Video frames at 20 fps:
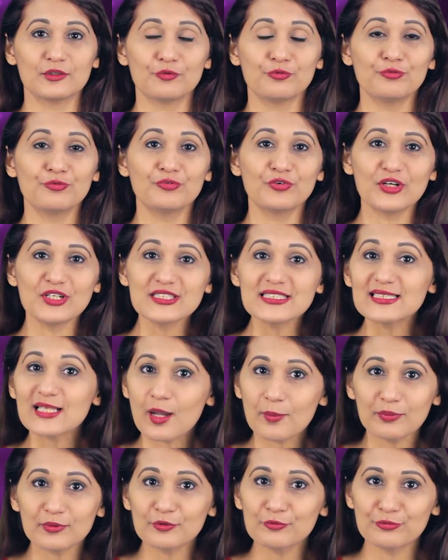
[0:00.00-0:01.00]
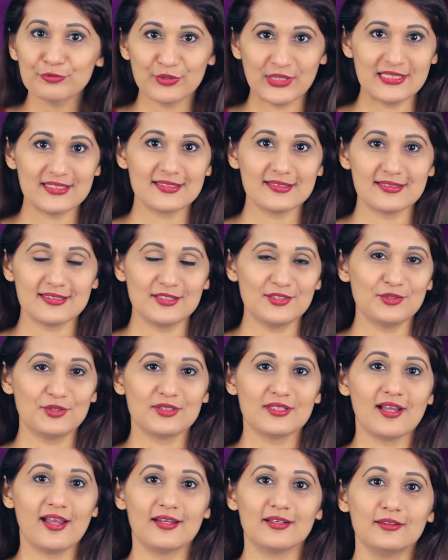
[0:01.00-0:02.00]
the first couple of phrases in your
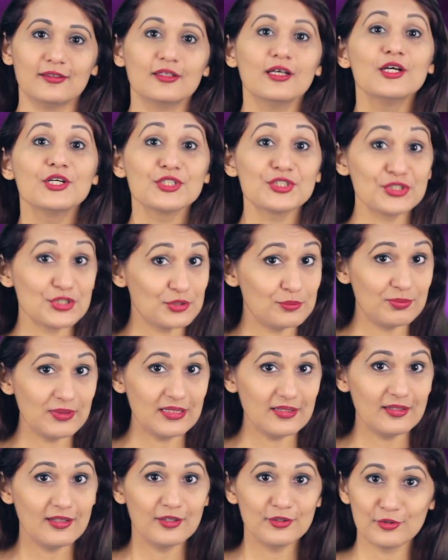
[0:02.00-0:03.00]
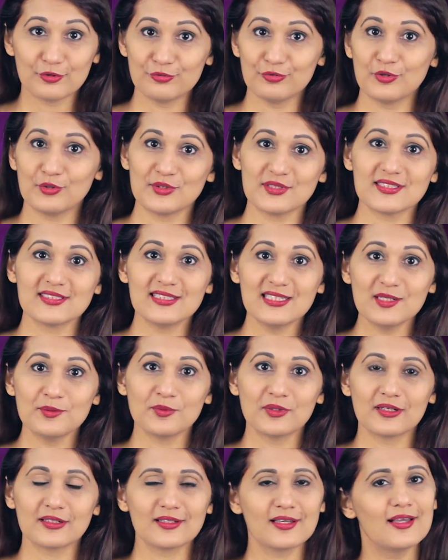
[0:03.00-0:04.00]
title should be your focus
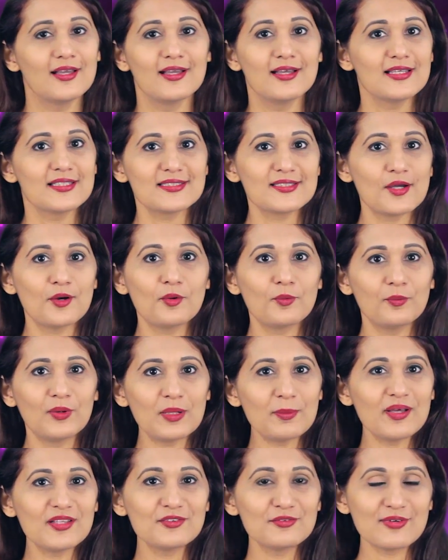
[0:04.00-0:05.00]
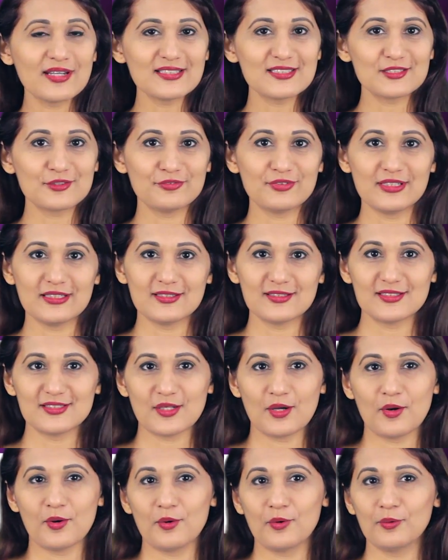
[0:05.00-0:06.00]
keyword. So, what about the rest of it?
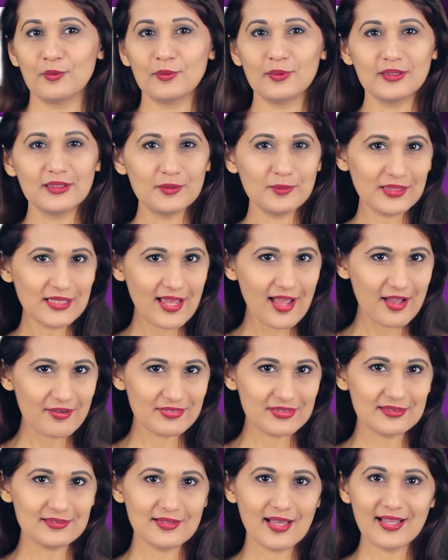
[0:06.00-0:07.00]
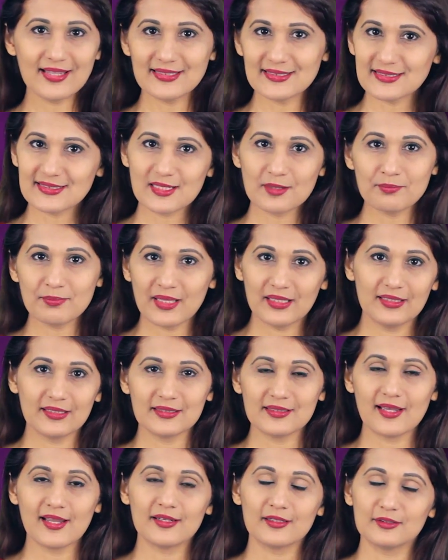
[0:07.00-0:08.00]
So, you want to have a nice,
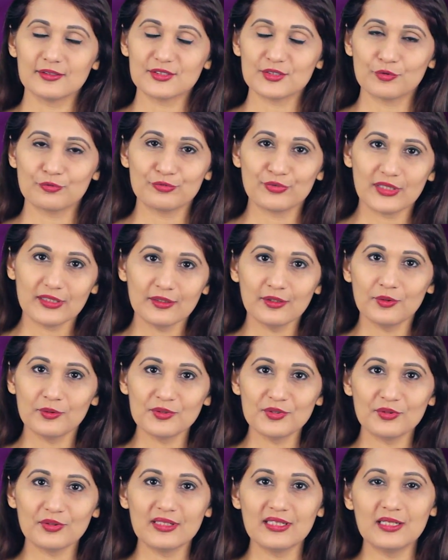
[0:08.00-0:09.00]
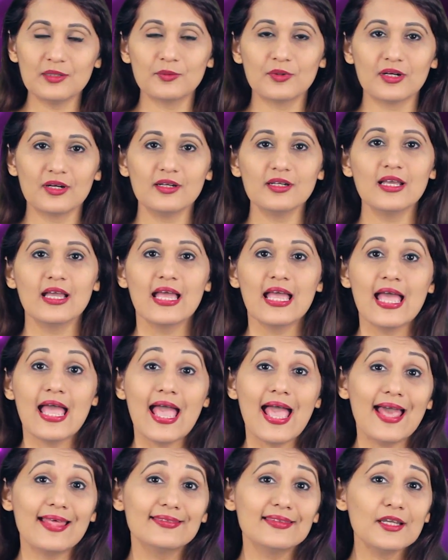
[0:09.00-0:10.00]
compelling title. So, front load your keyword.
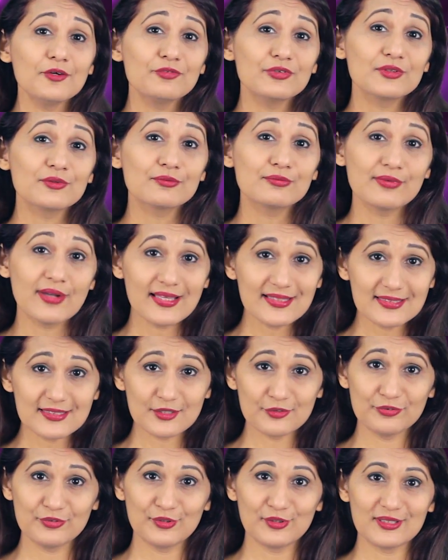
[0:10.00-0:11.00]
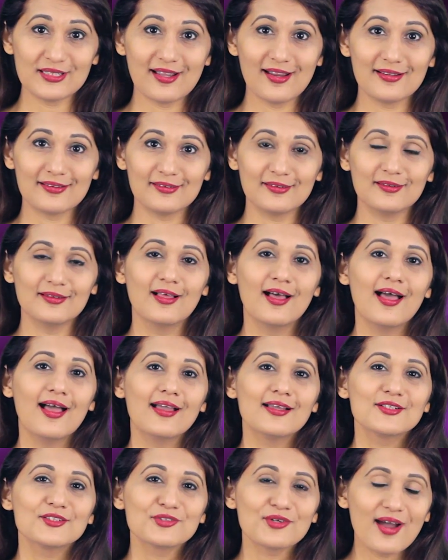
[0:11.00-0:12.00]
And then for the rest of your title,
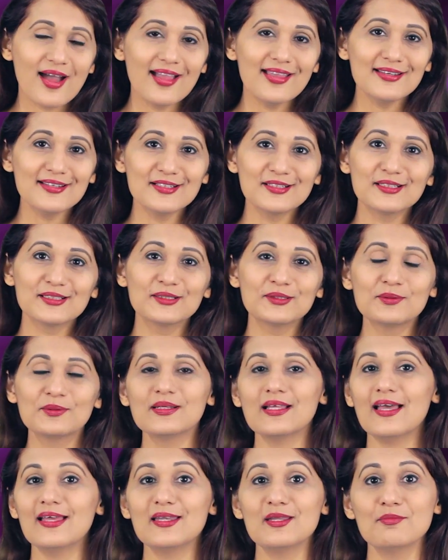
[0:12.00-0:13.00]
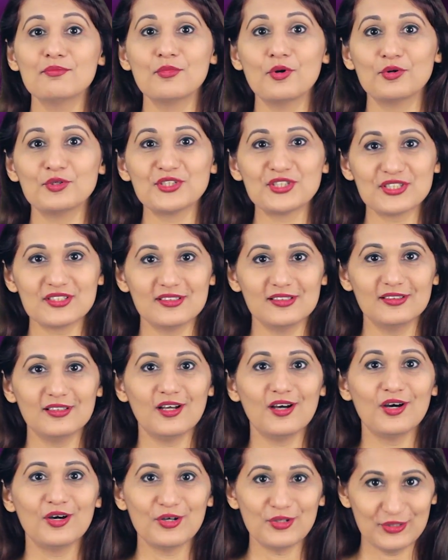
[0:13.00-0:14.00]
try and include an
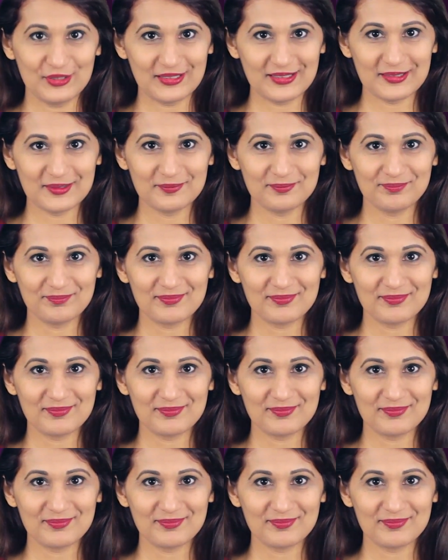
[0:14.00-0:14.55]
emotional hook.